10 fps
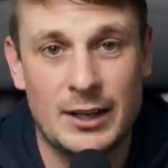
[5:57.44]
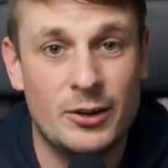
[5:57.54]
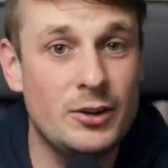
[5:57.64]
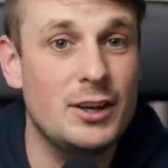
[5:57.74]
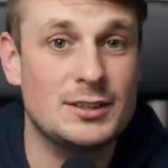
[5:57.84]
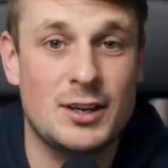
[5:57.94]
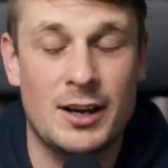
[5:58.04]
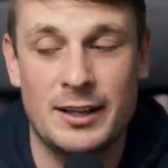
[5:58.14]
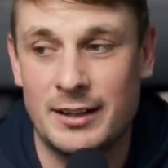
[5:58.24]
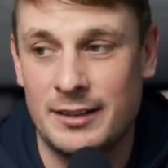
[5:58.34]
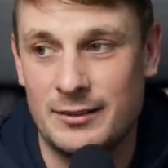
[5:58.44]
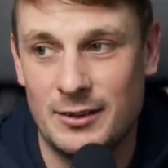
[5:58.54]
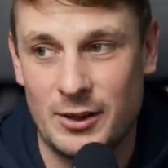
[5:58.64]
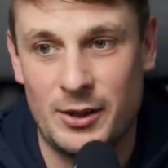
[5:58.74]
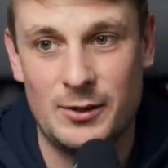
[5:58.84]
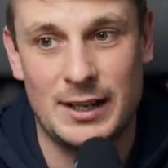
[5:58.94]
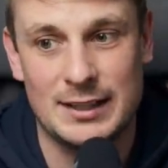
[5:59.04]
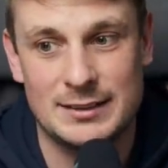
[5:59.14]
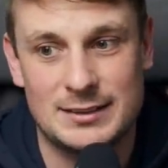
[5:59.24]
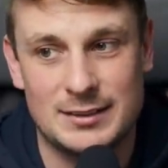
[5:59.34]
And on her side, and I know,
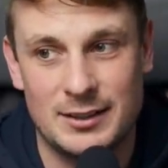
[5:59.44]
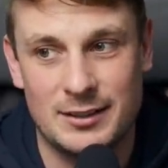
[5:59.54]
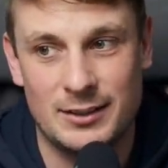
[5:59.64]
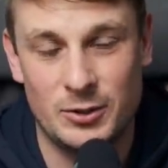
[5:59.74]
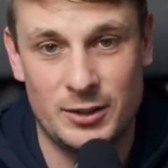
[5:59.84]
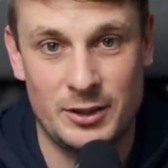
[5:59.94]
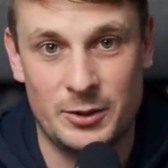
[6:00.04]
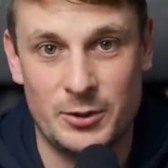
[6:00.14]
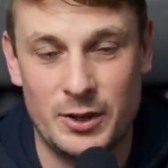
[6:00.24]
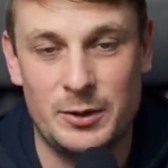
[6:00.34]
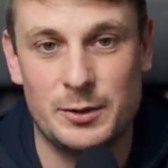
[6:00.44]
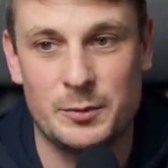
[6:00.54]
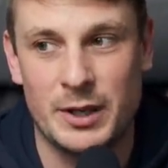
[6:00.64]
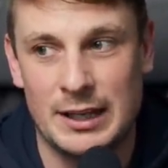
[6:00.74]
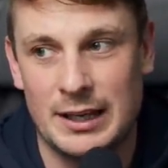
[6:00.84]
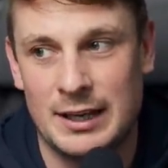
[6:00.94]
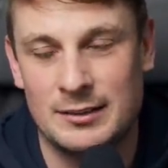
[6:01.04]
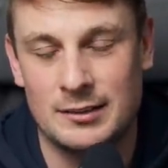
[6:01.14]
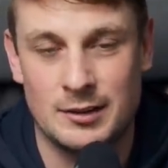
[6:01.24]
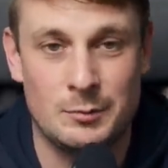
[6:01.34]
lads, uh, you're going to agree with me,
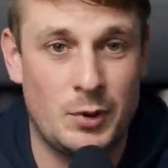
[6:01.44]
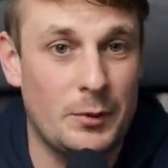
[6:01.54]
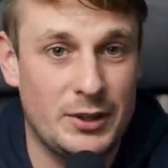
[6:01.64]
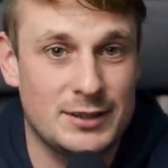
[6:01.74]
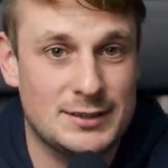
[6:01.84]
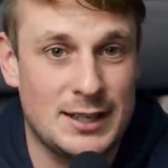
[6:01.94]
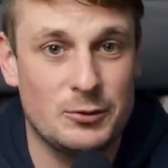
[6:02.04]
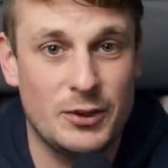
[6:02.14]
and I'm probably going to sound